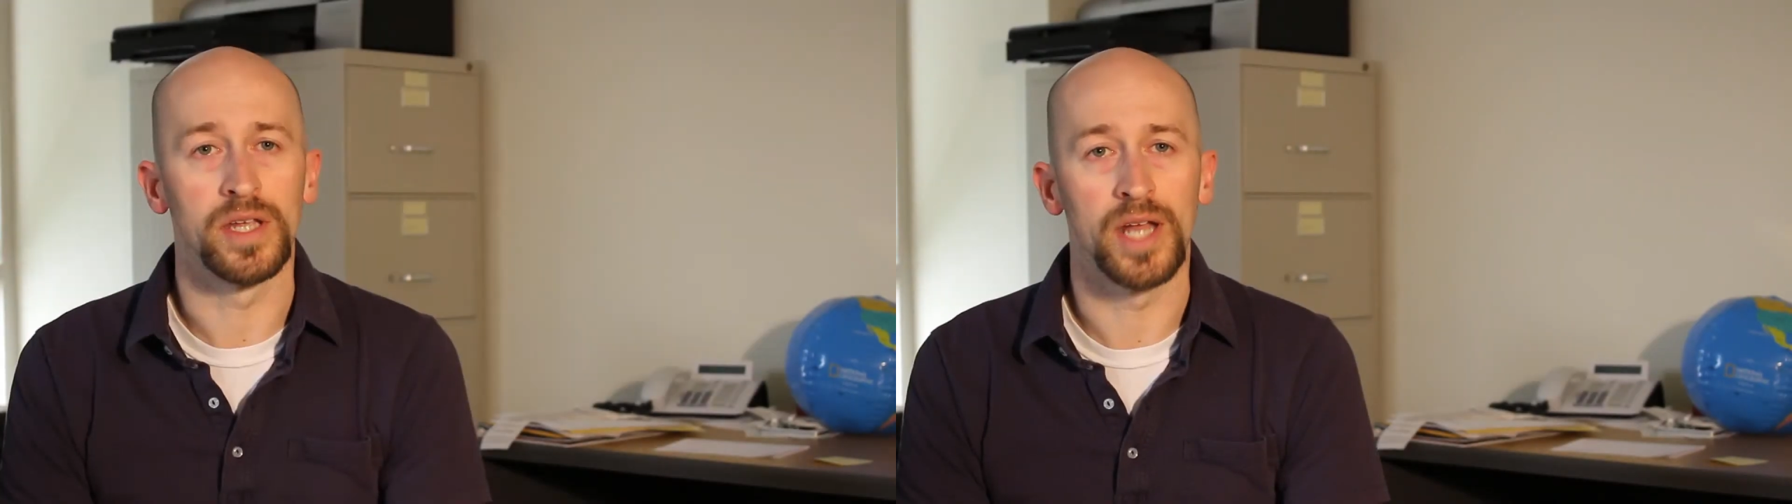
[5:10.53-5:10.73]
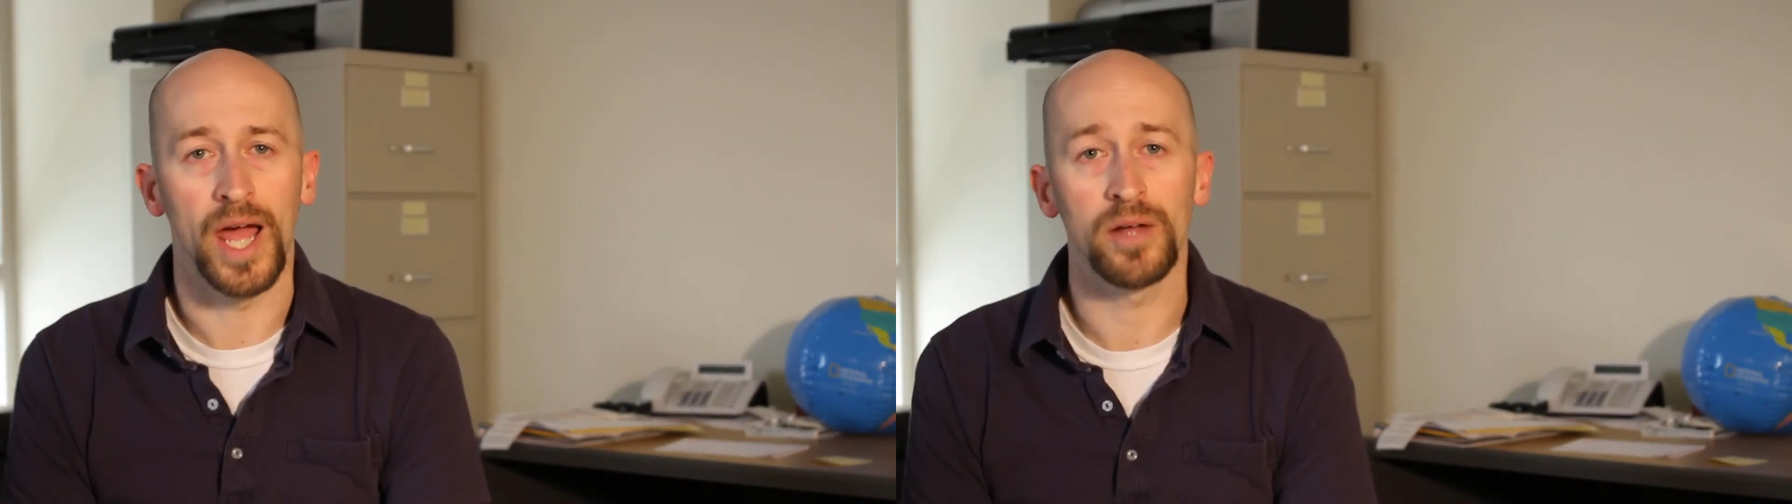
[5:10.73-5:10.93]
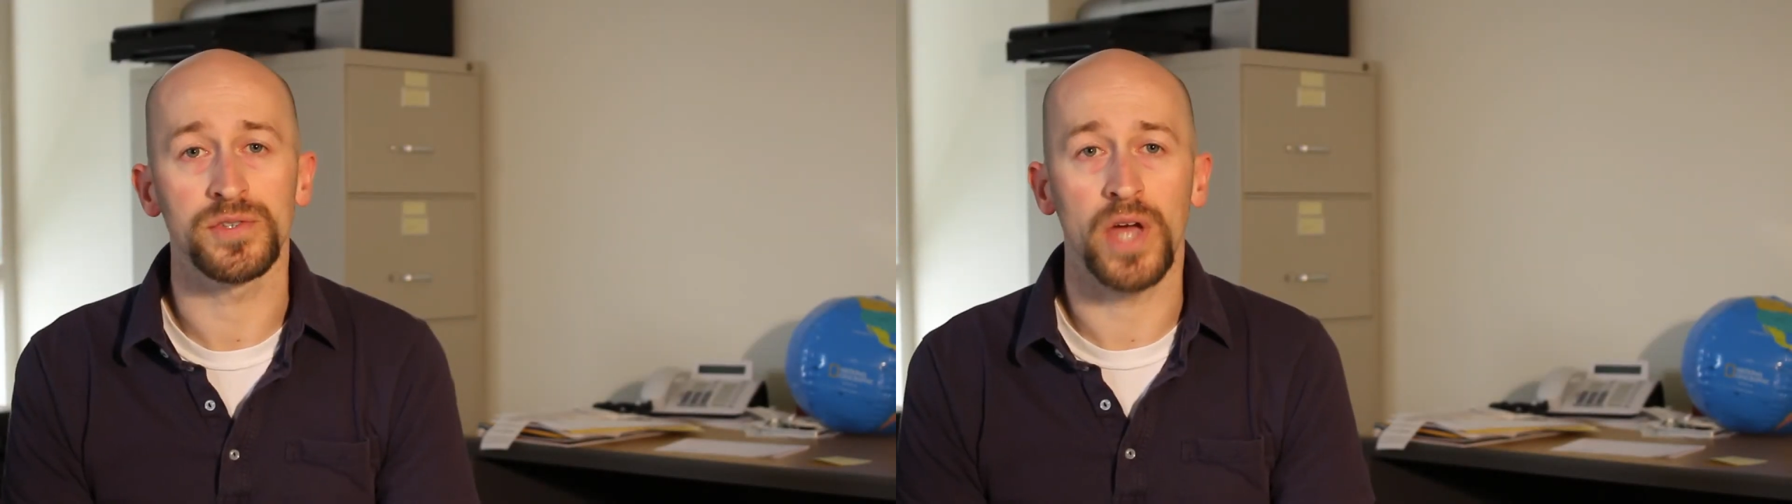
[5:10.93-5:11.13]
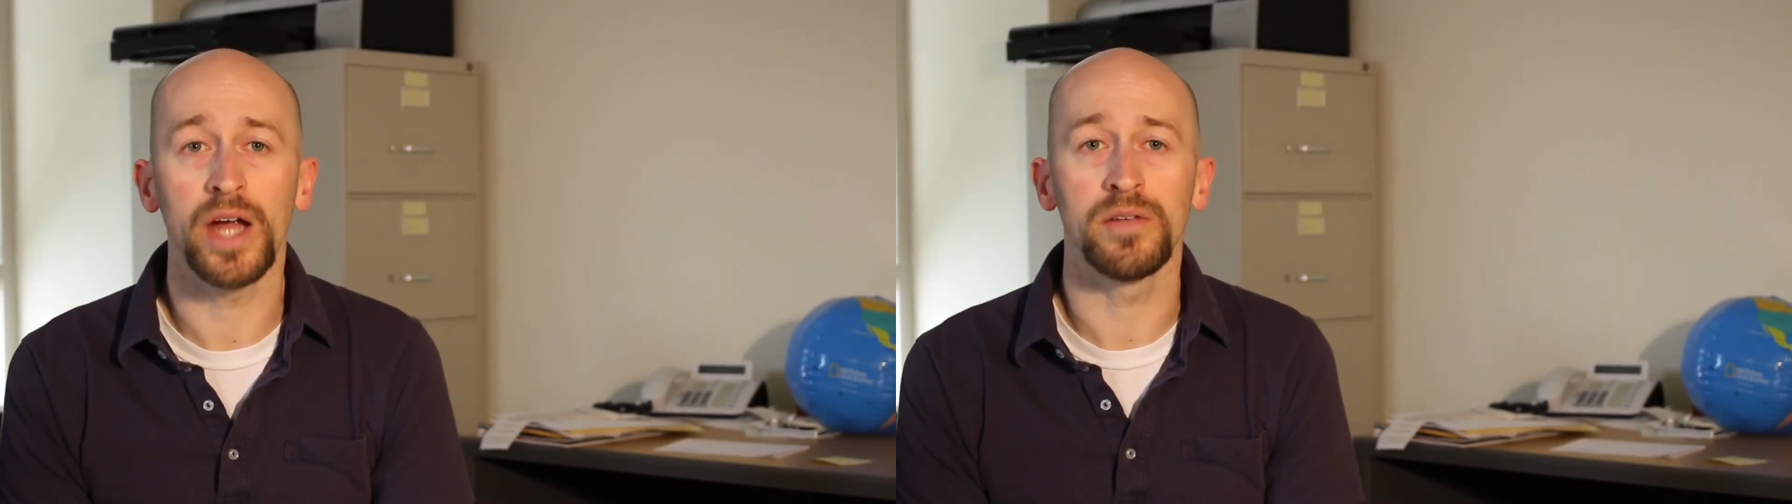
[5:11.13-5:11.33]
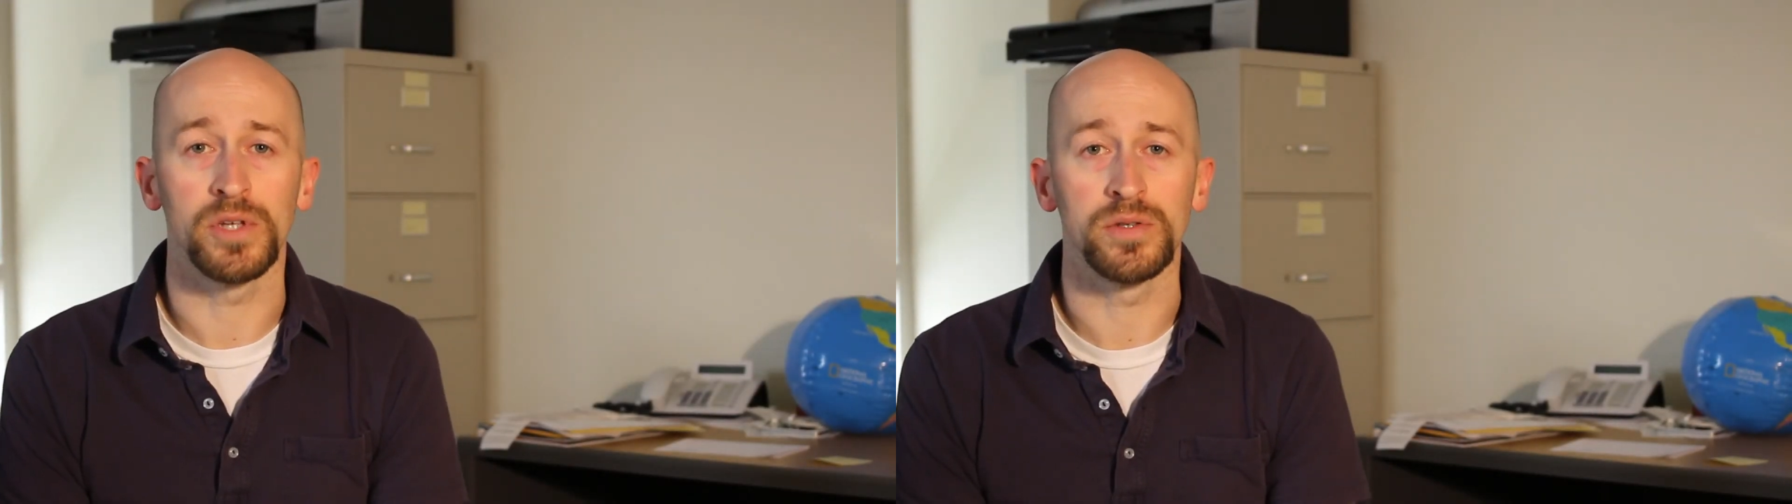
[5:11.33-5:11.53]
then
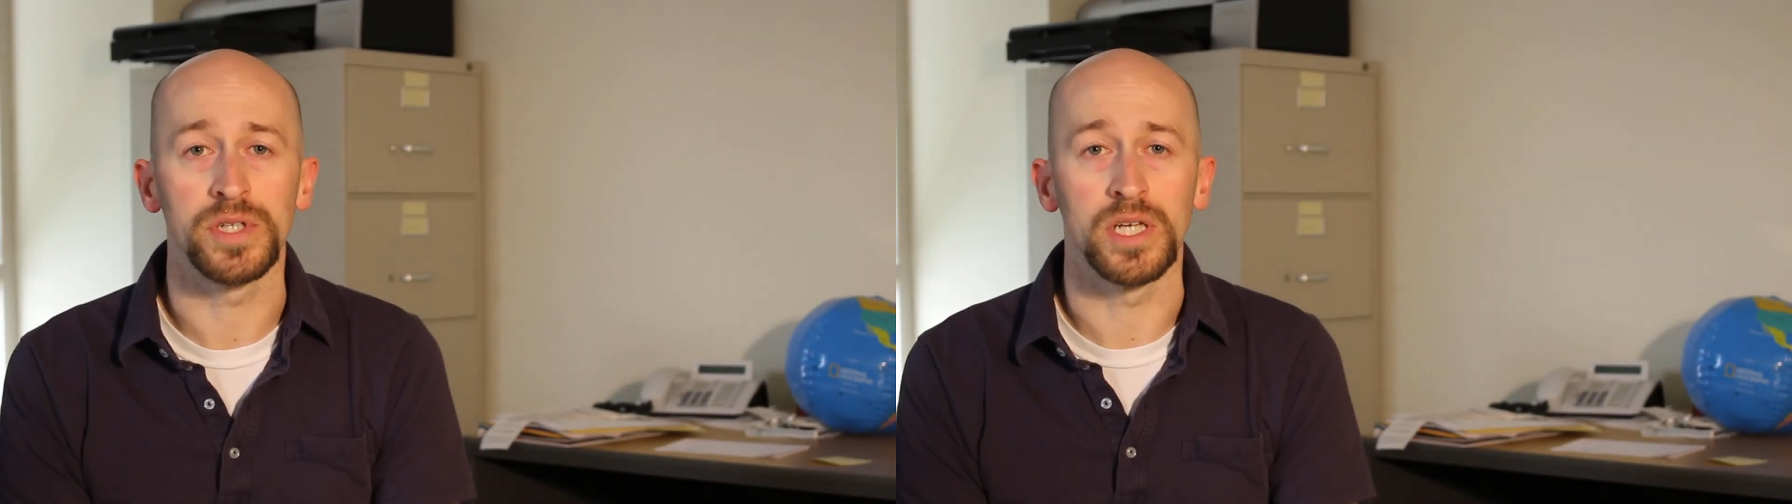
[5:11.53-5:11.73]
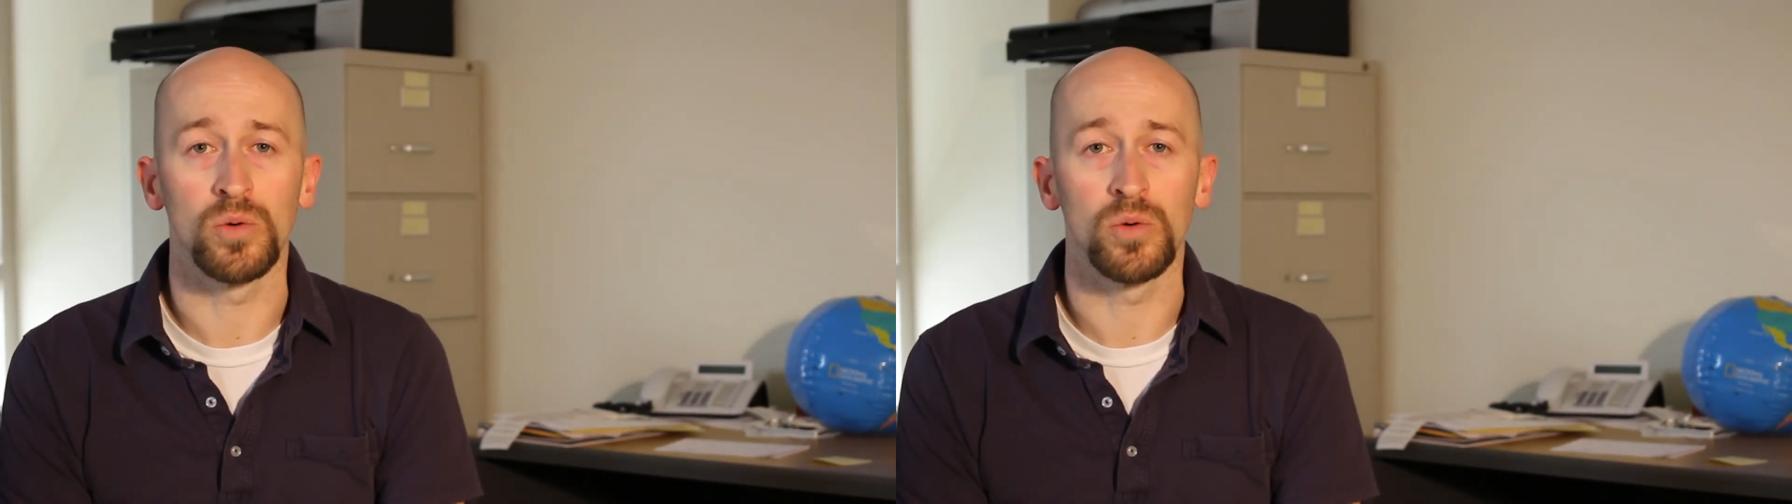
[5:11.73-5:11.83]
outside of UT,